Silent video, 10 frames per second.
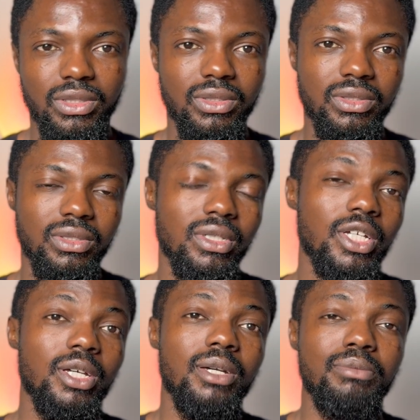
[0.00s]
So,
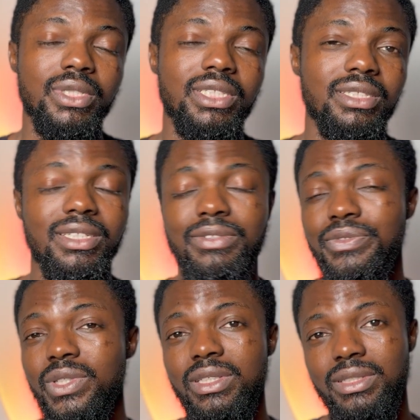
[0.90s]
but
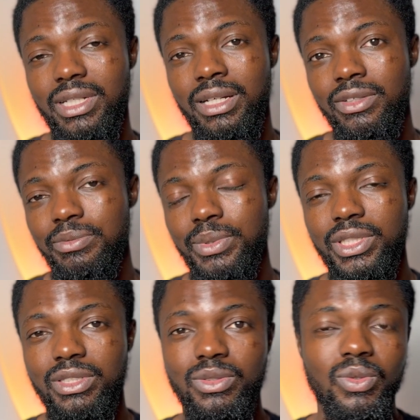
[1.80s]
if you're the kind of
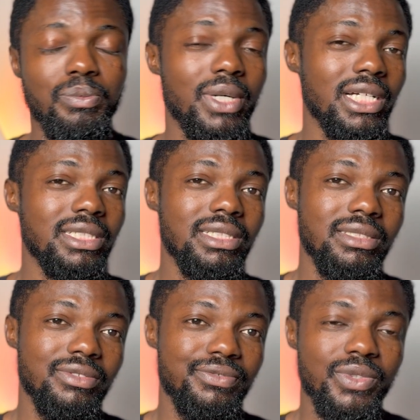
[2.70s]
person who
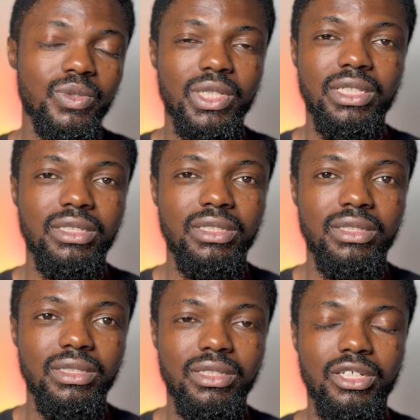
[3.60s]
parties
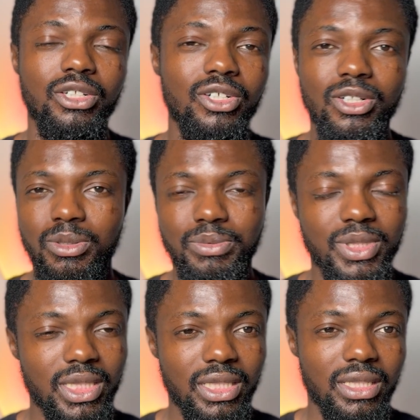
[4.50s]
frequently,
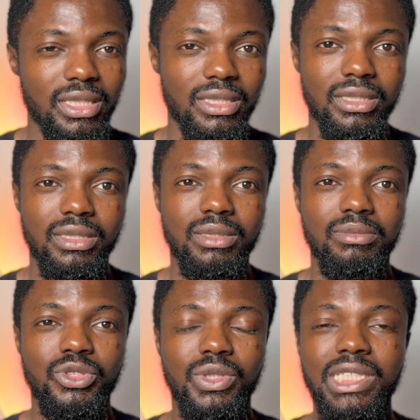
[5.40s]
clubs,
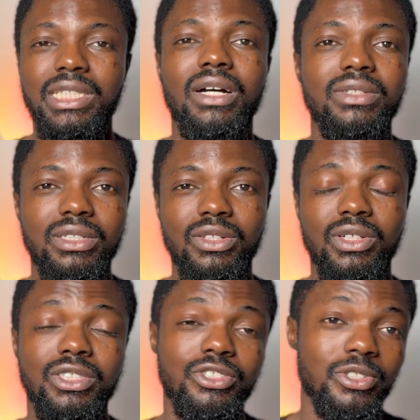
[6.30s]
eat out a
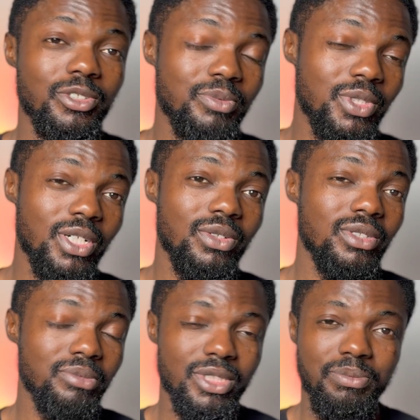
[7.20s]
lot, trust me, you're
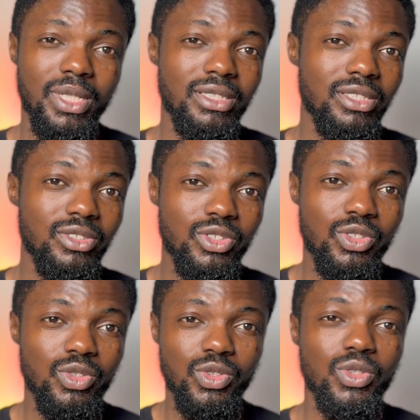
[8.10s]
going to be spending
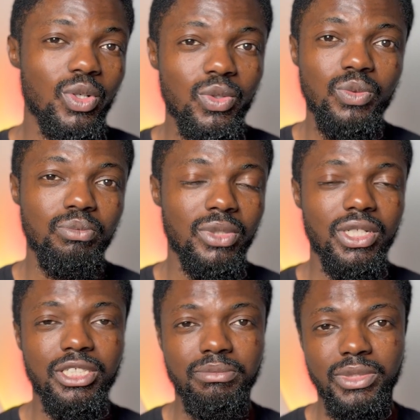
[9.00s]
so
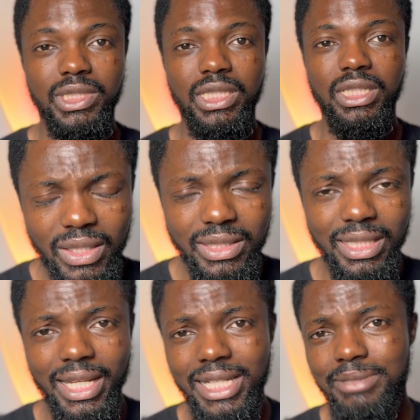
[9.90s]
much money. The
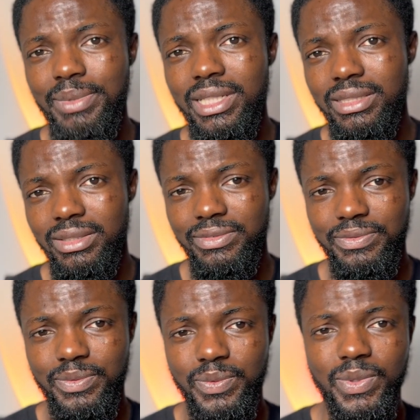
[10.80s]
last part of
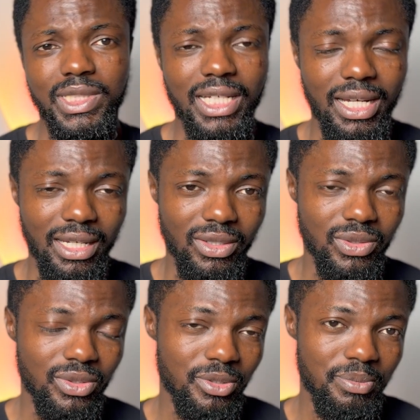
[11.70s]
what I
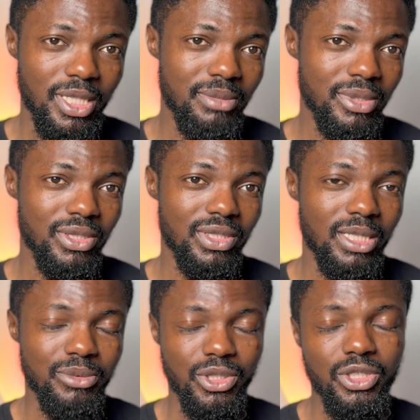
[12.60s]
also spend, because
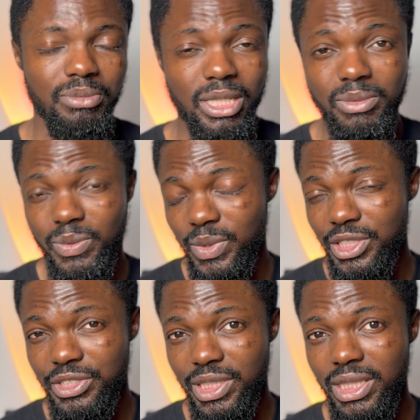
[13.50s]
I'm sure you might be
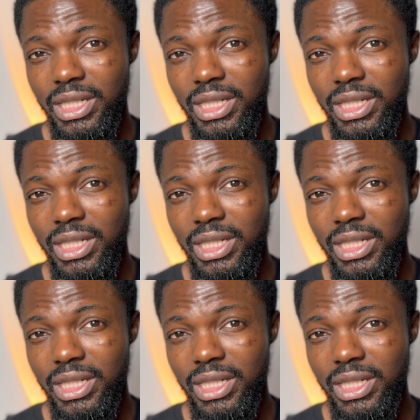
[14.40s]
wondering,